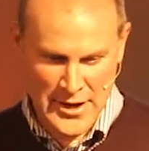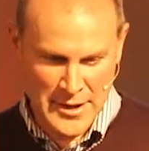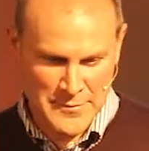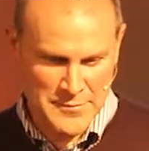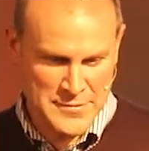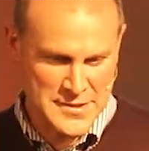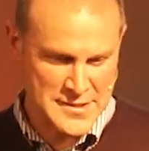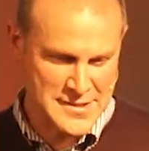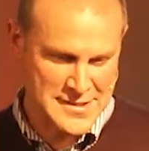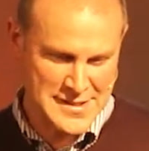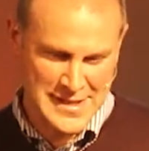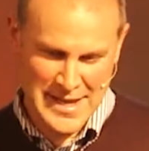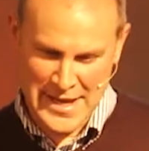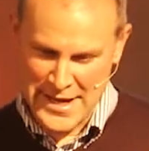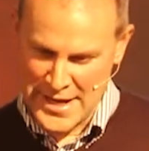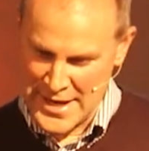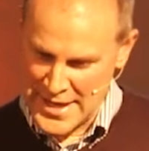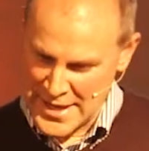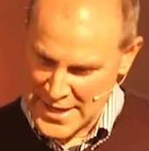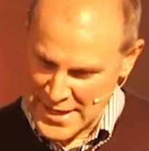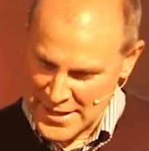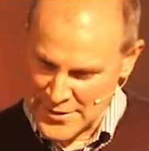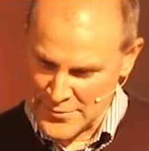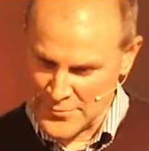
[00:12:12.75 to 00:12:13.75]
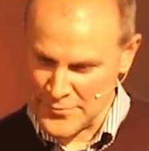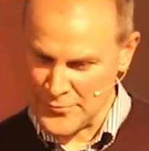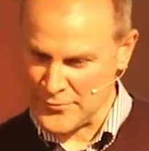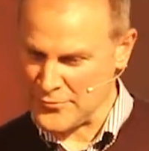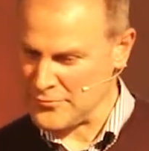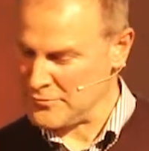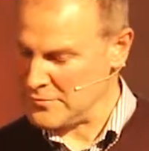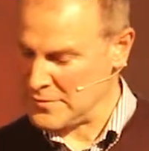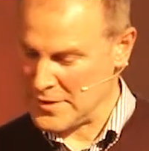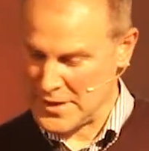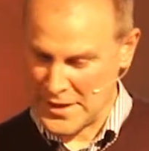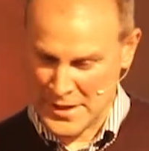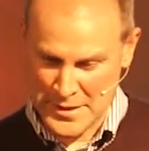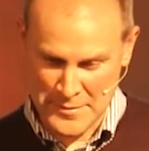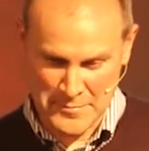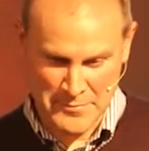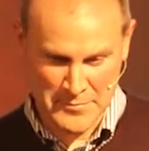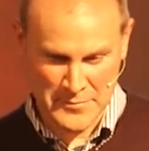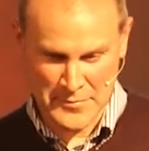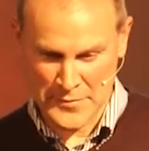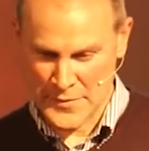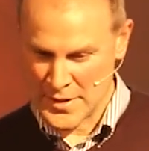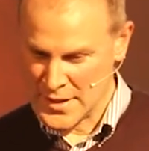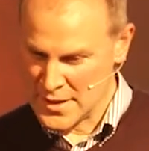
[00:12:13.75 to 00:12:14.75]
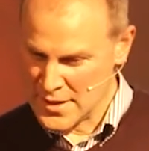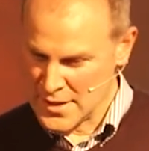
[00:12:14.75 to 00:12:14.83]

I'm just slightly kind of,